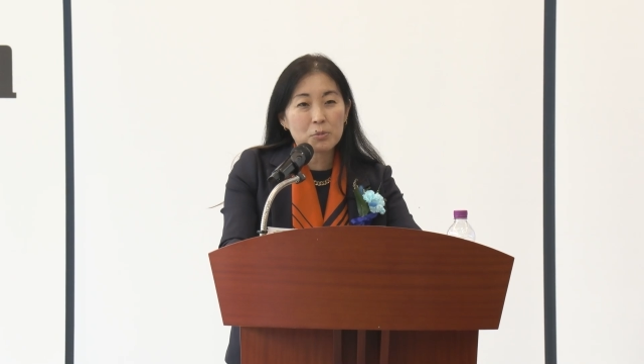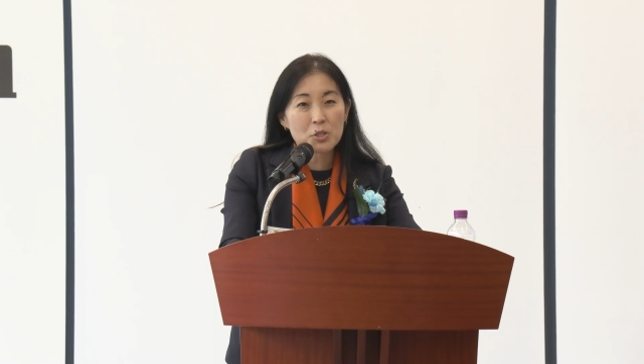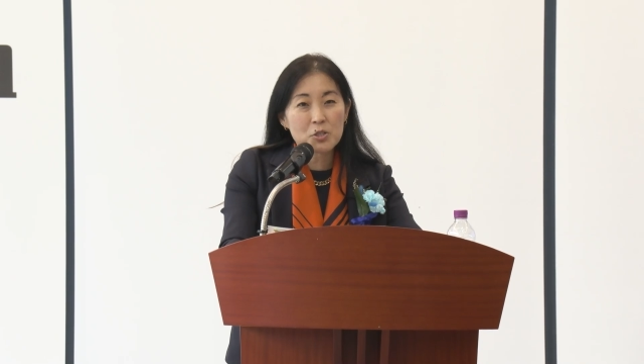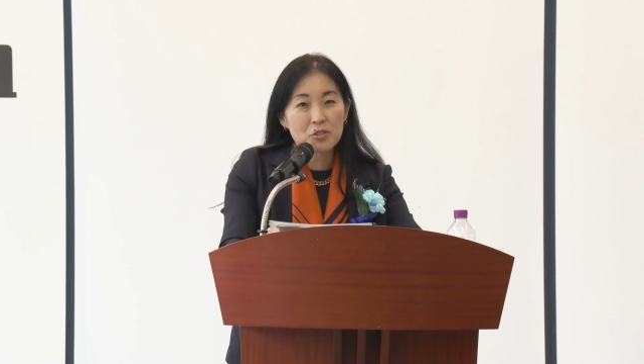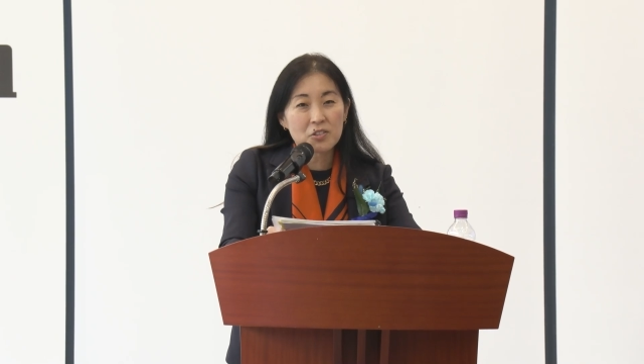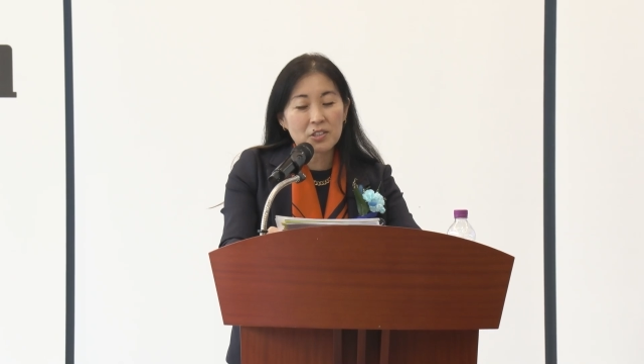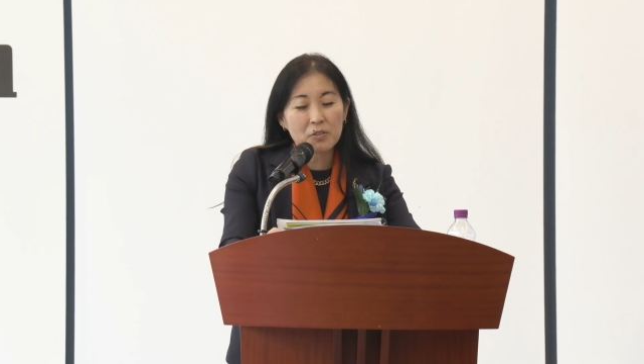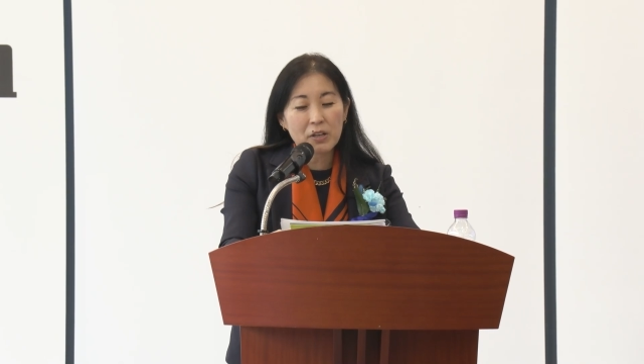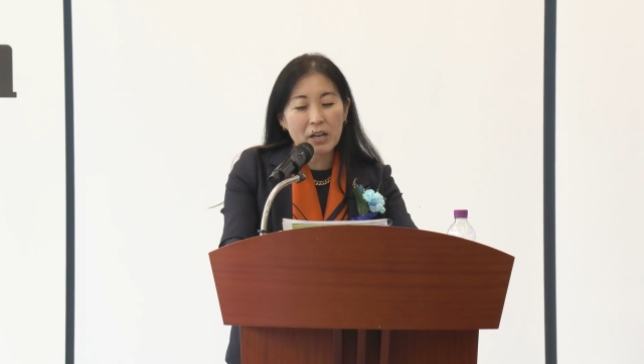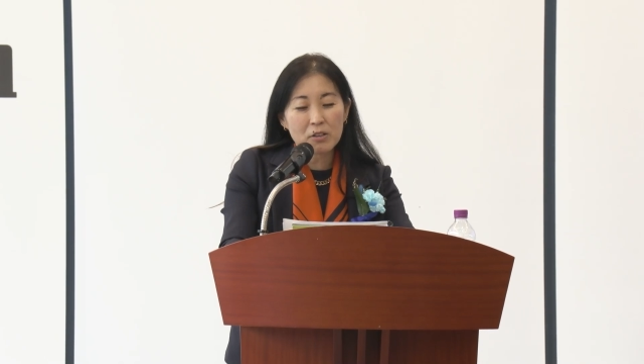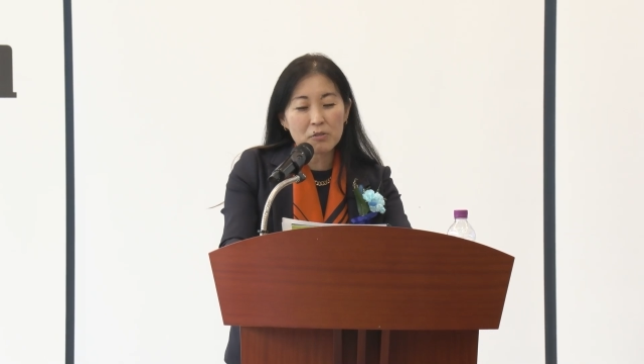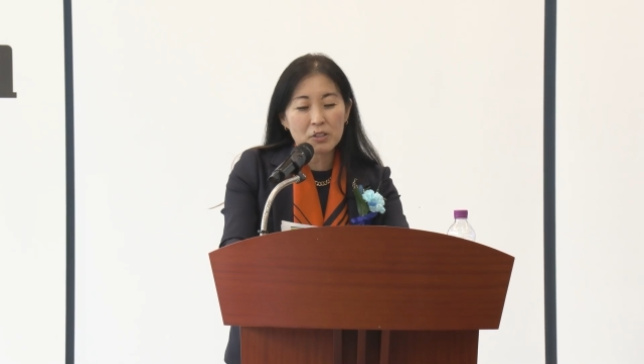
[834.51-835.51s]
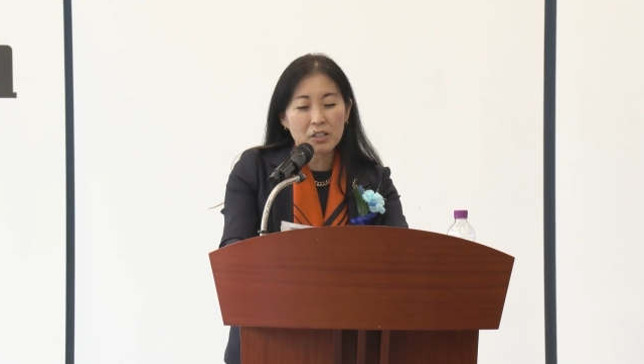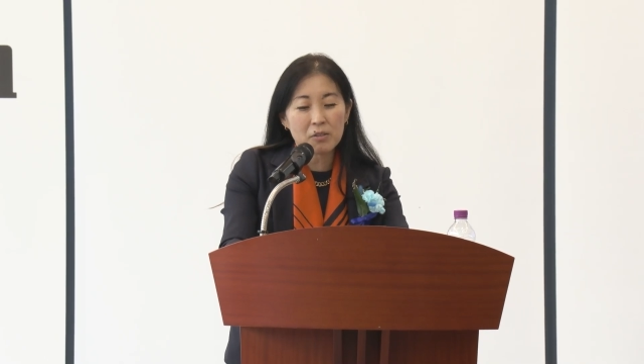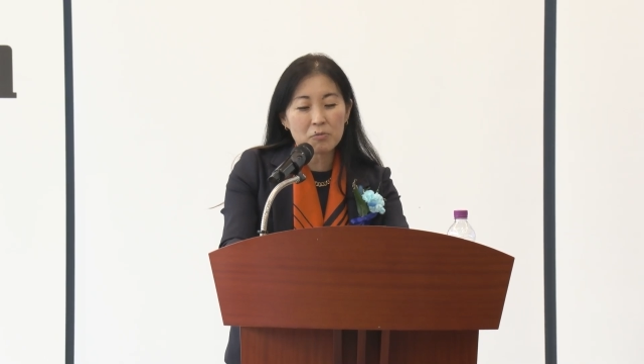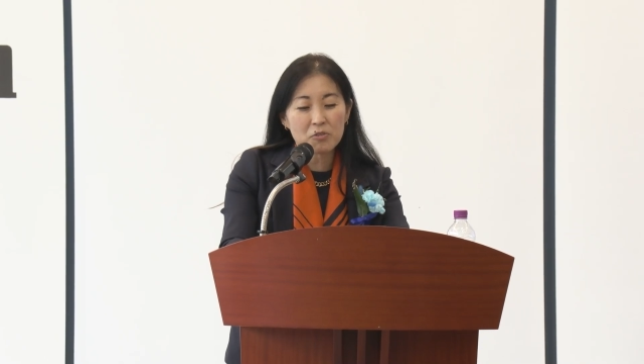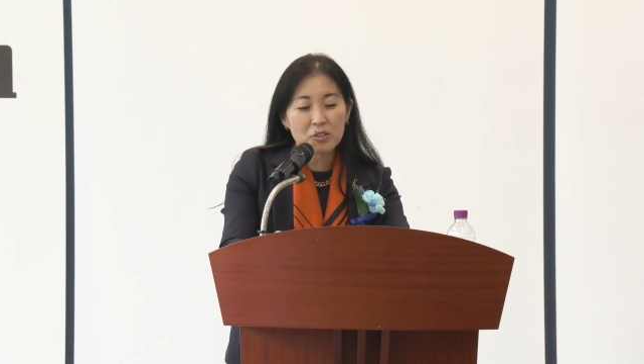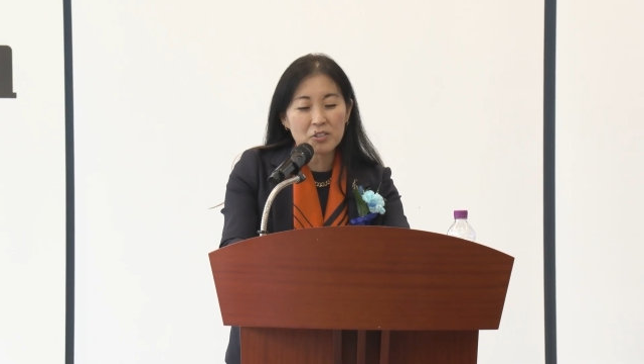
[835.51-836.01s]
push yourself out of a
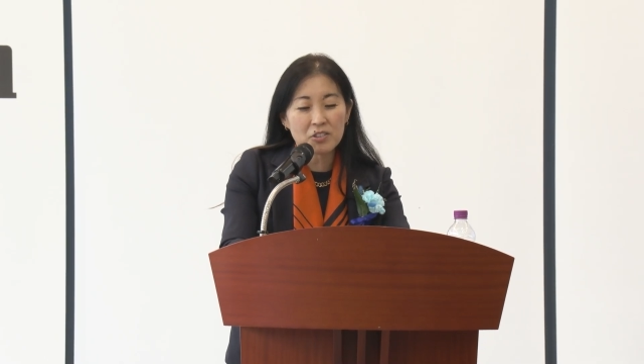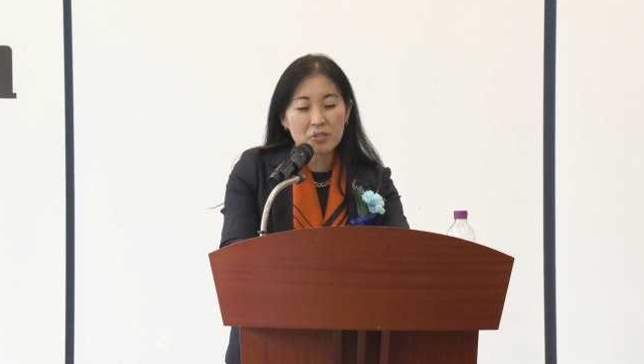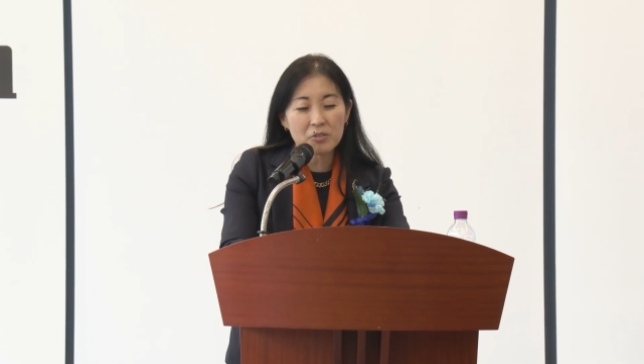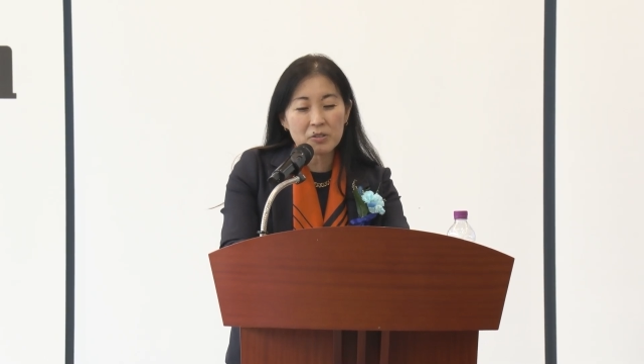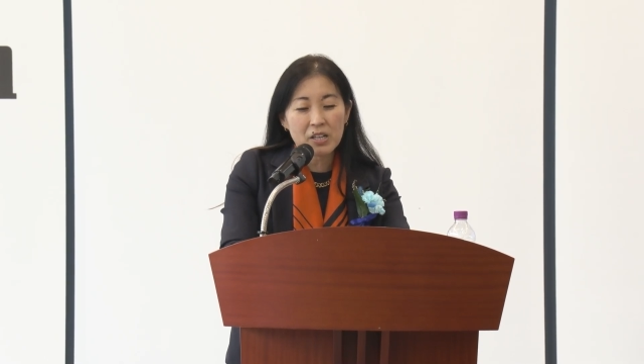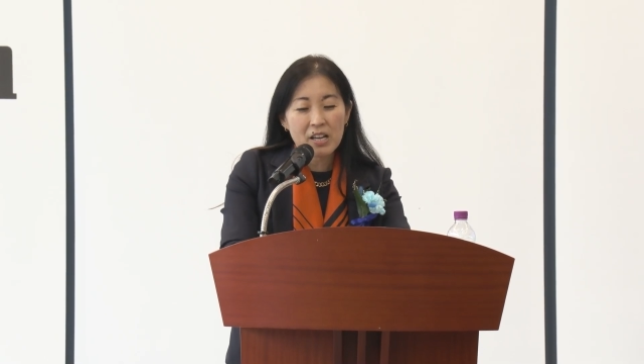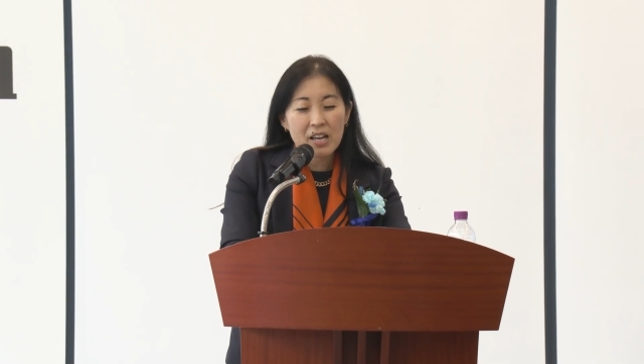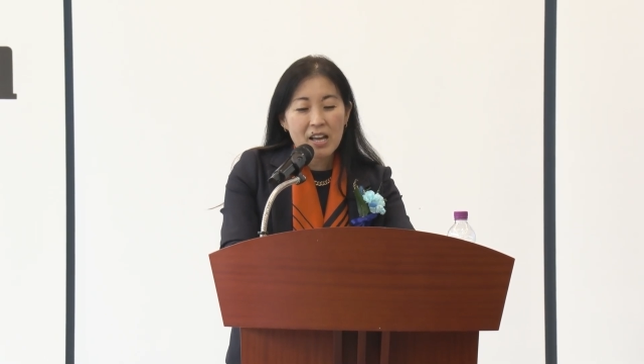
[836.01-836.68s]
comfort zone,